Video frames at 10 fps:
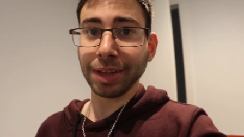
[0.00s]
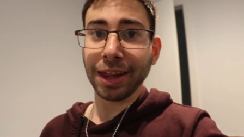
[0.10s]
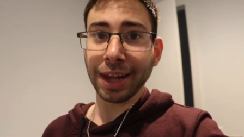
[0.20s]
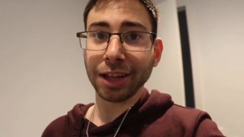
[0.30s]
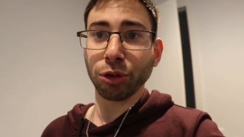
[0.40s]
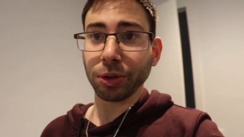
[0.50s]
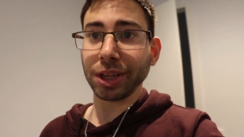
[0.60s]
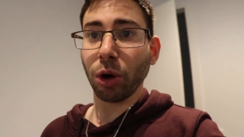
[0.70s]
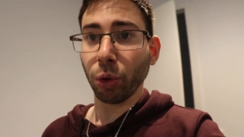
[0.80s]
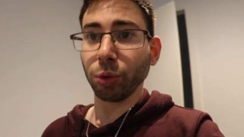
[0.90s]
And that's what
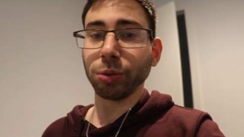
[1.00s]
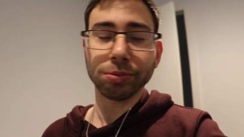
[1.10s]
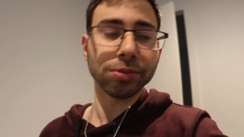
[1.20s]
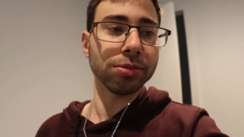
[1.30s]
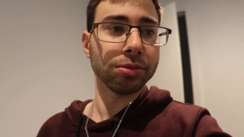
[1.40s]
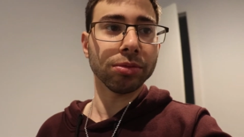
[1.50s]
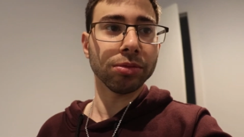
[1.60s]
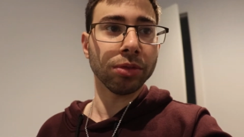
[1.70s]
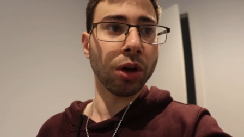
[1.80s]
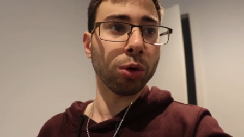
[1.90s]
the whole
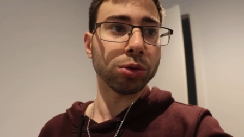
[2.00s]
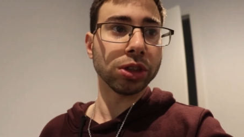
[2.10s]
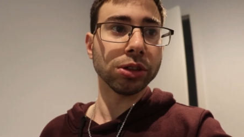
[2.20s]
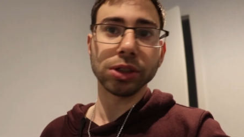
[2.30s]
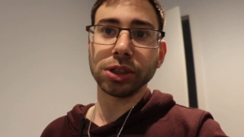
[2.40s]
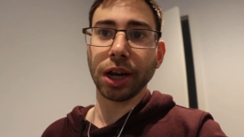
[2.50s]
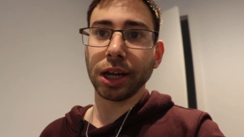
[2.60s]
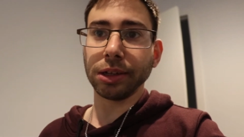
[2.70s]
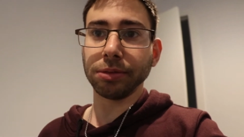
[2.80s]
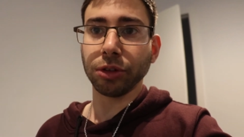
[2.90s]
the whole series that
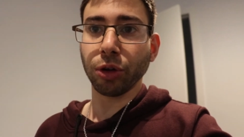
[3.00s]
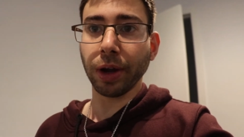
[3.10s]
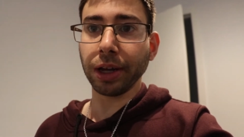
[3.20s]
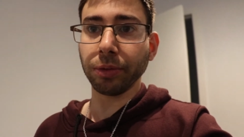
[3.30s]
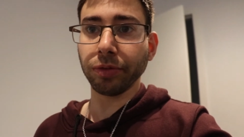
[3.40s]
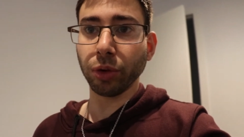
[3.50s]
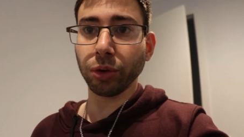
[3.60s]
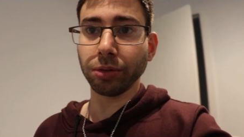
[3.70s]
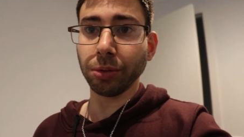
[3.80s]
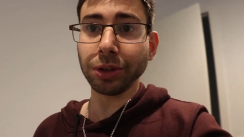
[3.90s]
I created
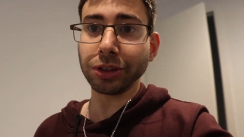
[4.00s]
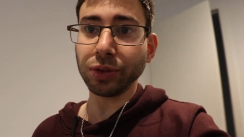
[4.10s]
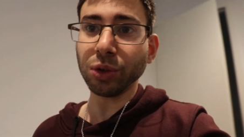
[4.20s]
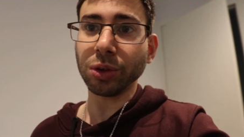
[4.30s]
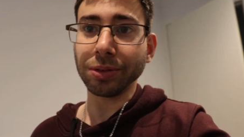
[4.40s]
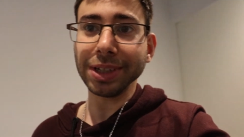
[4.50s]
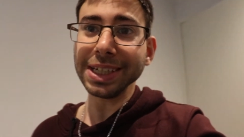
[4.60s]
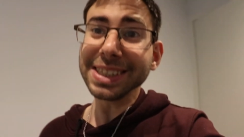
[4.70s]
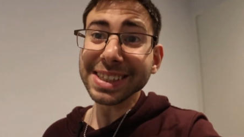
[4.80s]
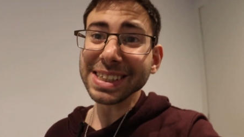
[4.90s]
for was for.
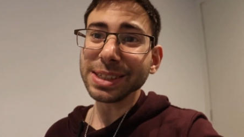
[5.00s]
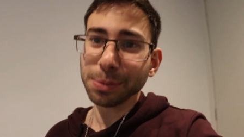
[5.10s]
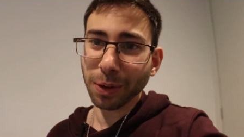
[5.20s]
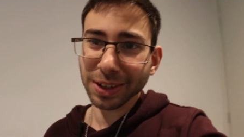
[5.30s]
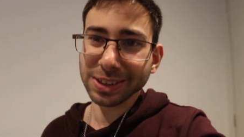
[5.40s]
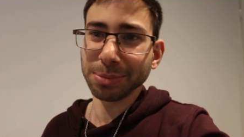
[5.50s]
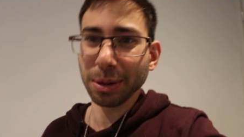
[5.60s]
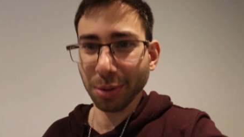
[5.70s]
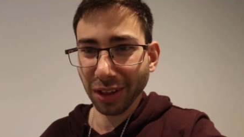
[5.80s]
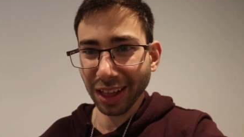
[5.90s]
Izzy was
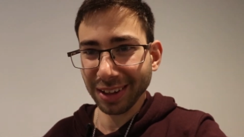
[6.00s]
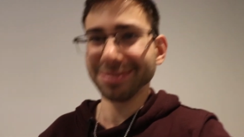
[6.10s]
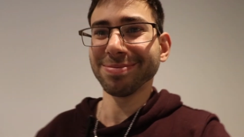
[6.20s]
my brother.